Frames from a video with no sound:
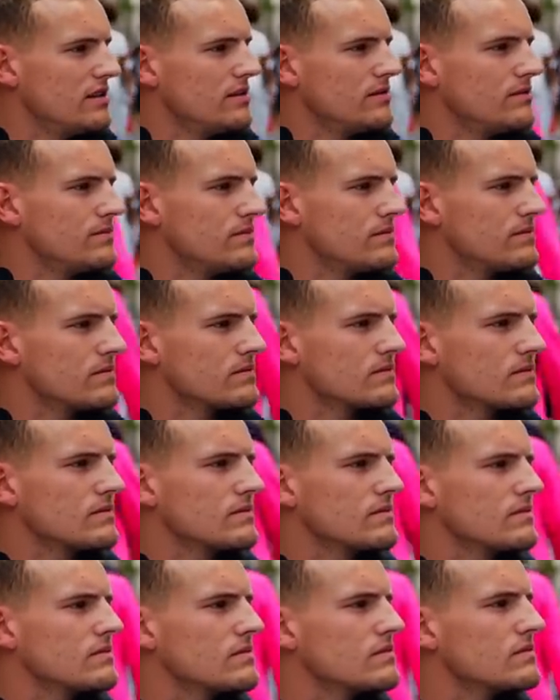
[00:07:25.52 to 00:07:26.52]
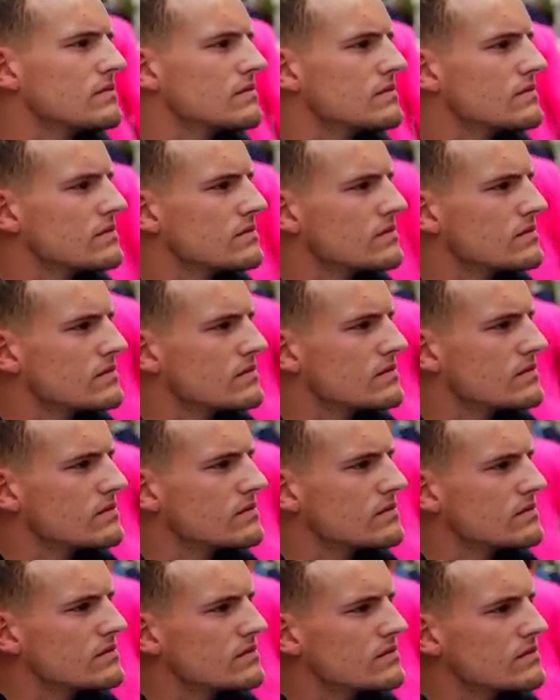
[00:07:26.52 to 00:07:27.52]

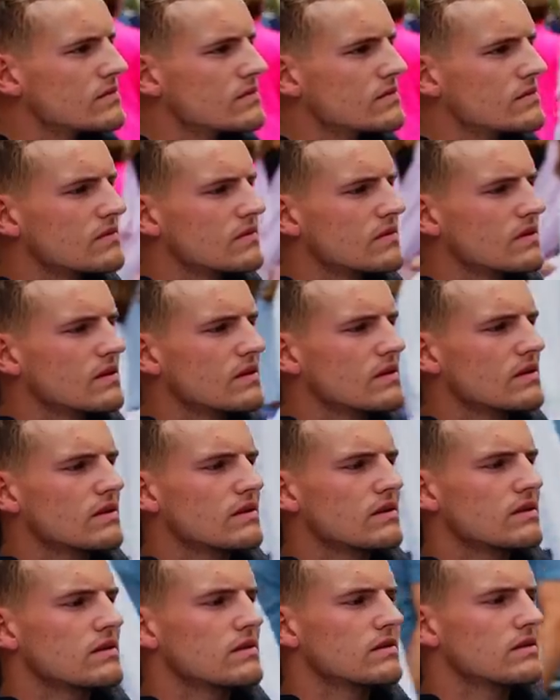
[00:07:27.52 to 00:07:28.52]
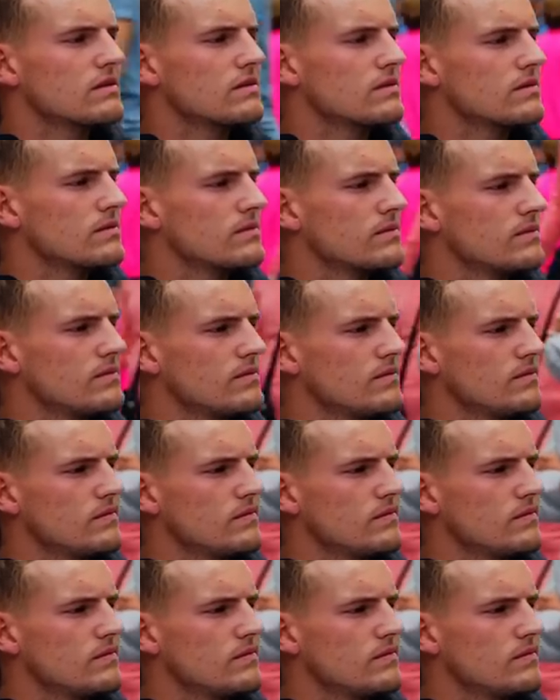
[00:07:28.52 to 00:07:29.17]
(silent)